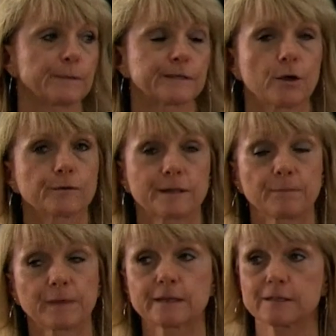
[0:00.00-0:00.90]
So some
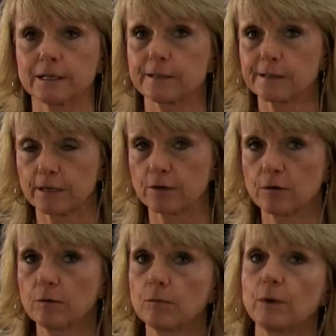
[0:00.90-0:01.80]
things to
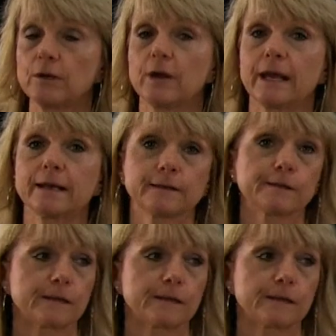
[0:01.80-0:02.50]
consider when you're handling